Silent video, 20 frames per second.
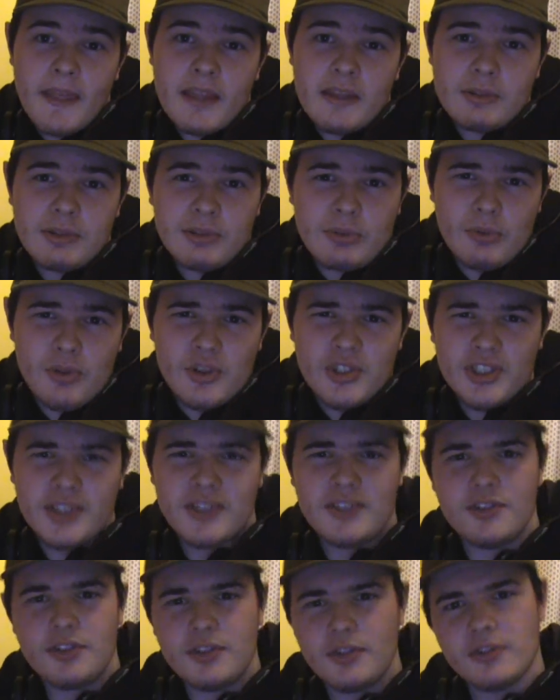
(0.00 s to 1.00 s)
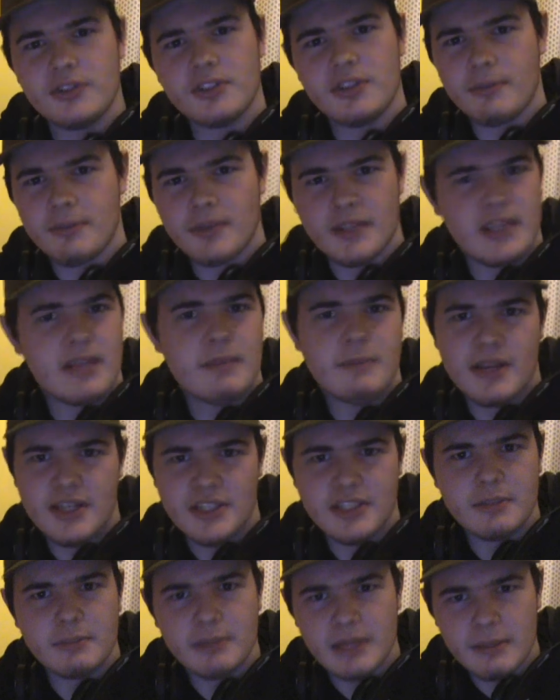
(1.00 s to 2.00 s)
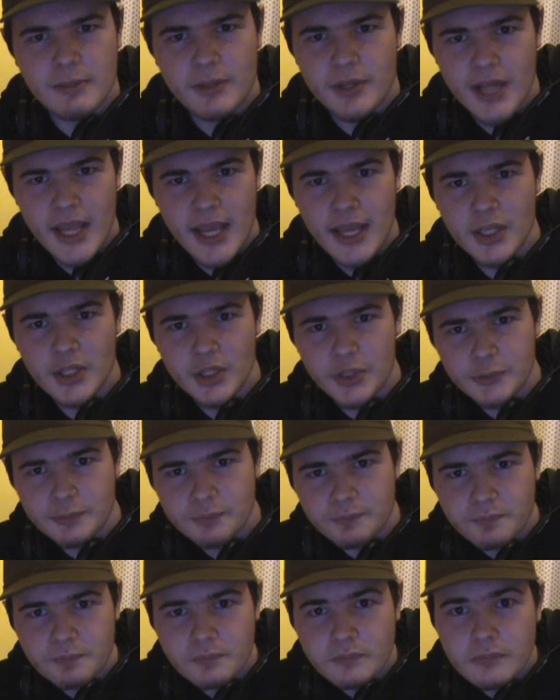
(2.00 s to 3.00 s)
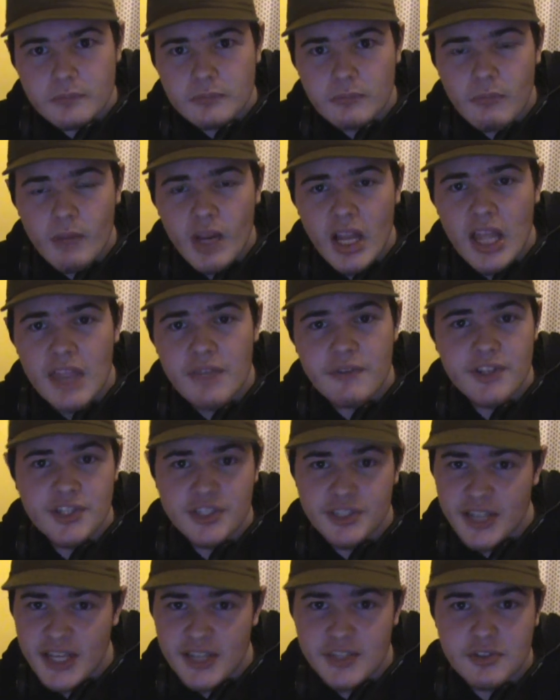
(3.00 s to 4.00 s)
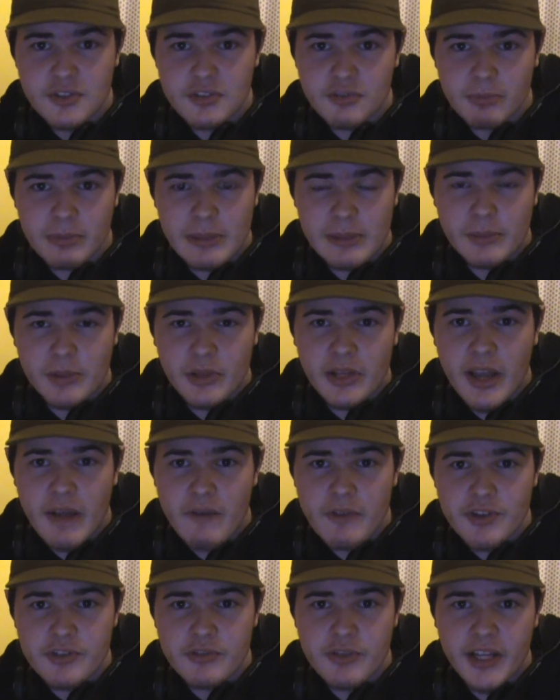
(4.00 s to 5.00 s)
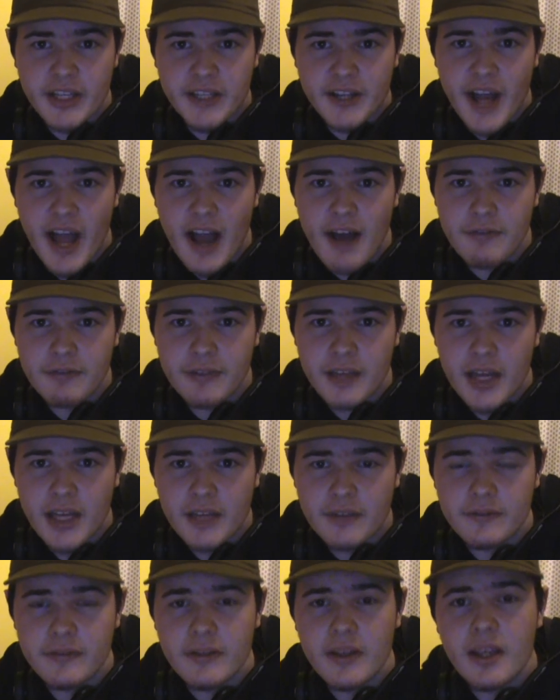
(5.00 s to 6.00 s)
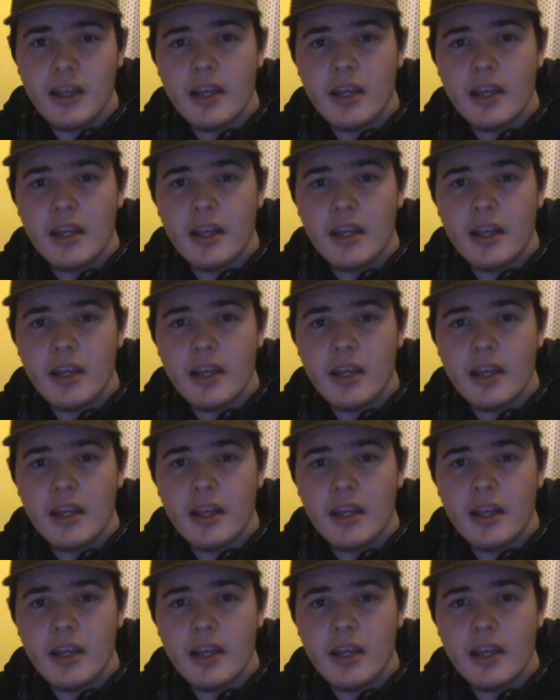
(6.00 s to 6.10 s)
There's a Washington shooting, something he managed to blame it on Halo. The Virginia Tech shootings blamed it on Counter-Strike and Half-Life.